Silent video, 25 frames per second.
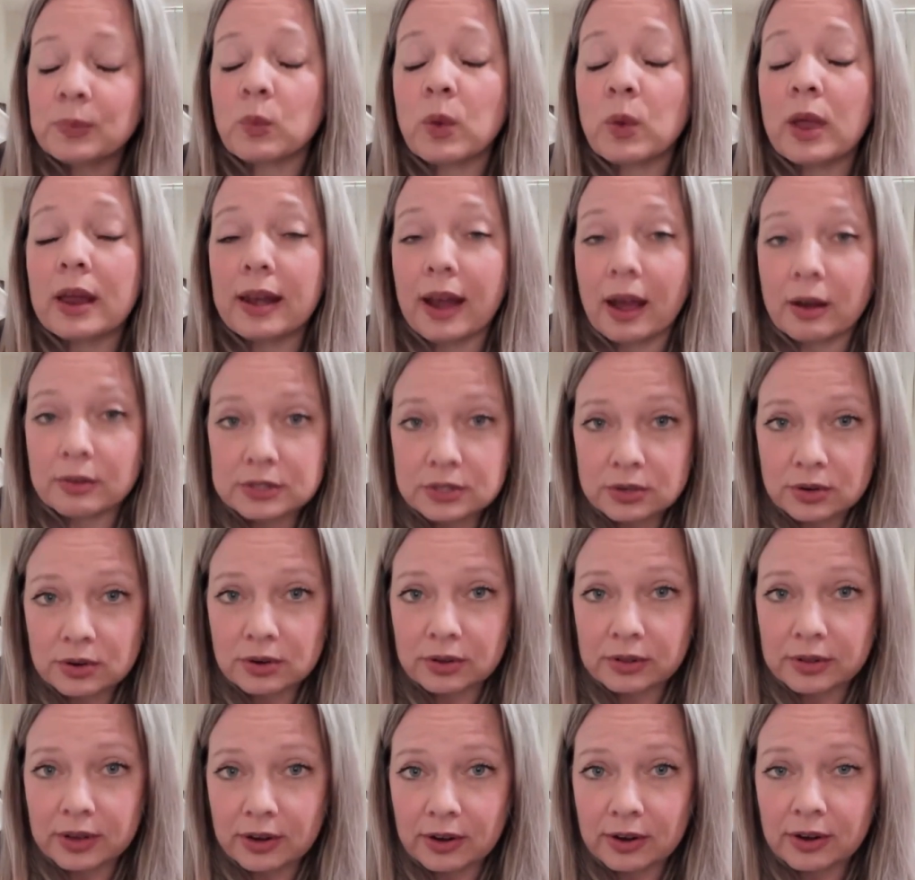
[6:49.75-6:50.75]
We announced
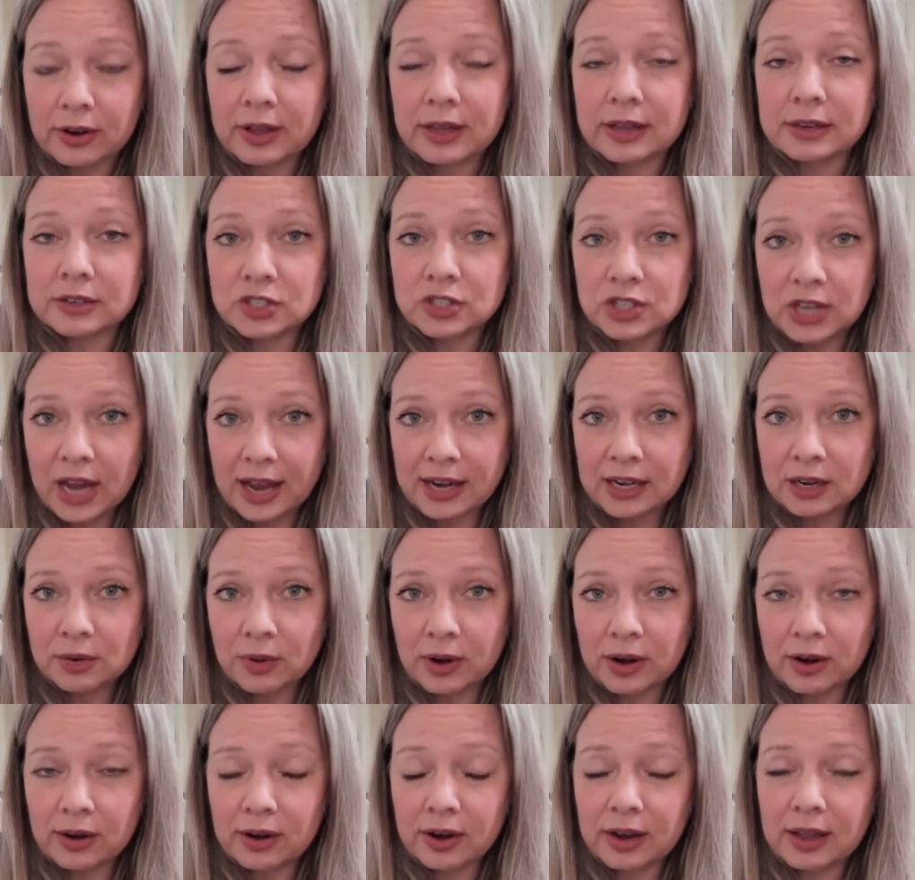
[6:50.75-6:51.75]
earlier in
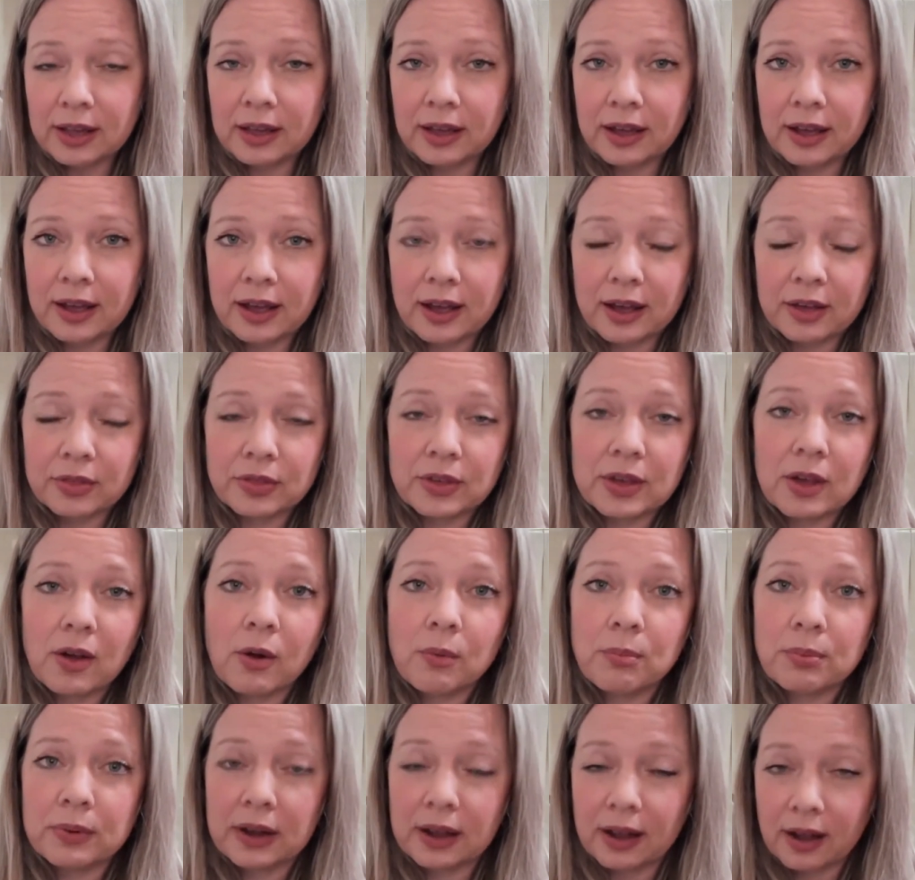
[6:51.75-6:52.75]
January the
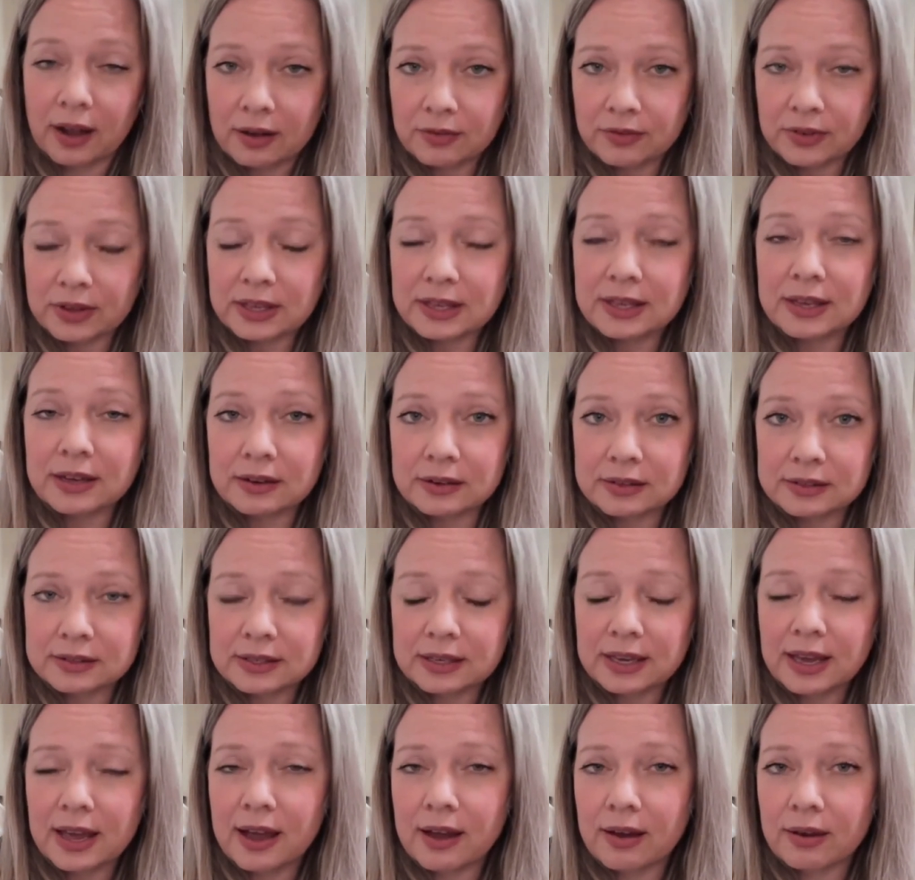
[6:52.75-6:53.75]
opening of a yield
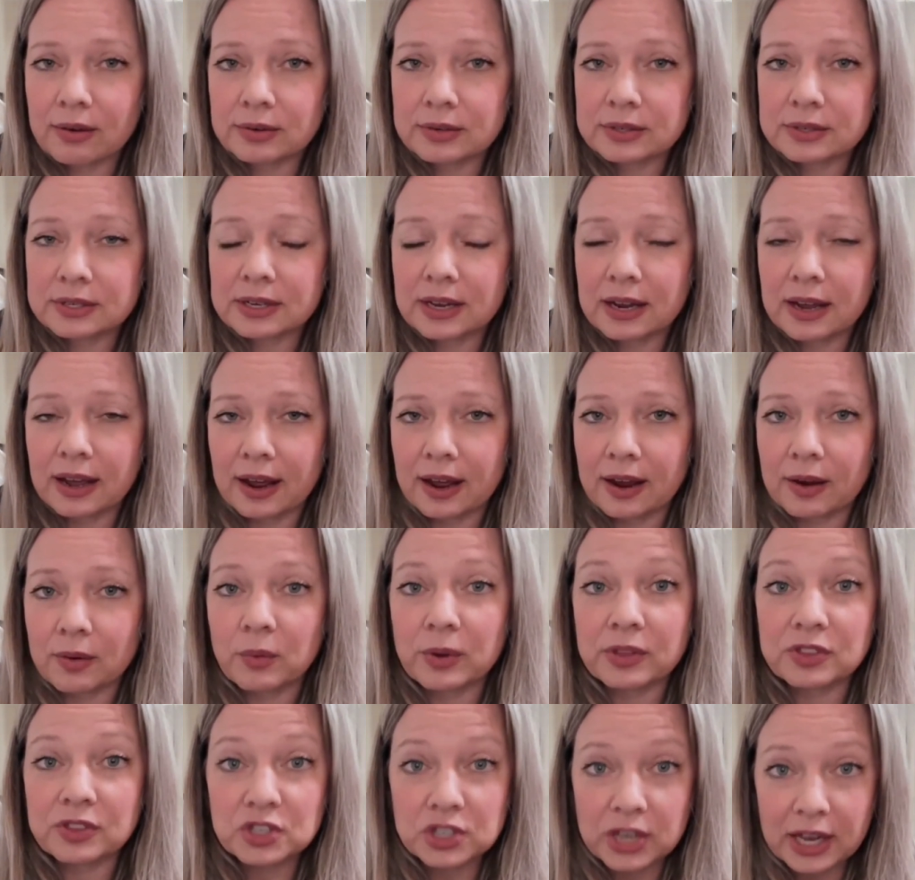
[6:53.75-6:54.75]
account
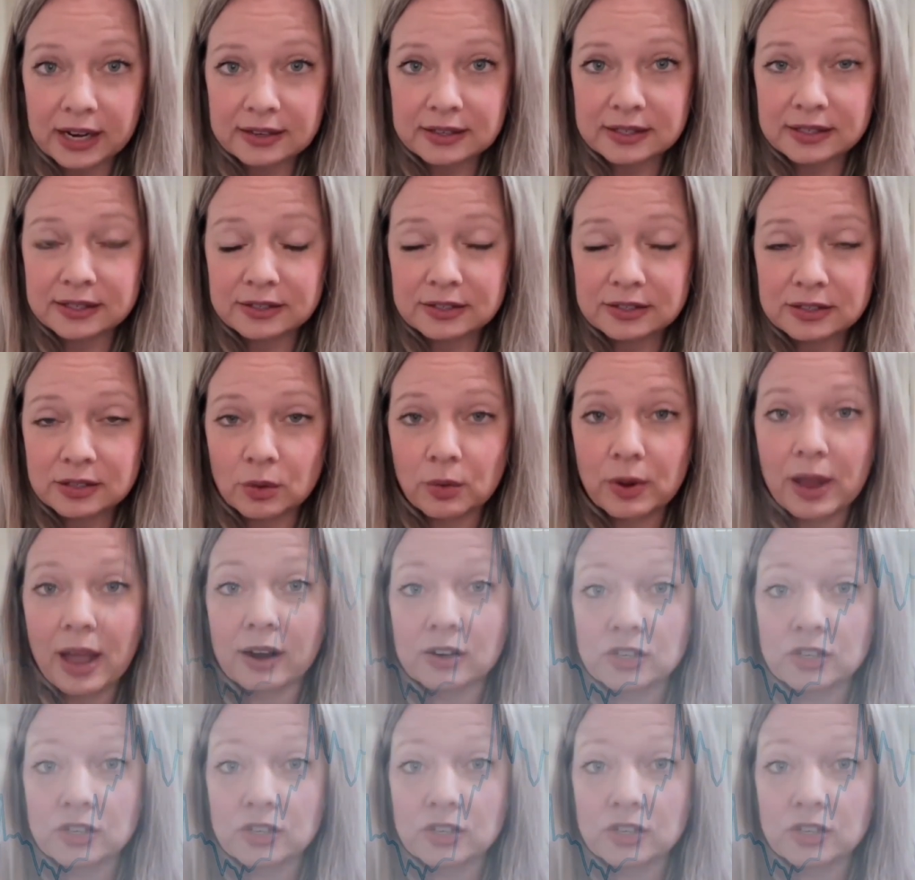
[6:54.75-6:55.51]
with Genesis. So we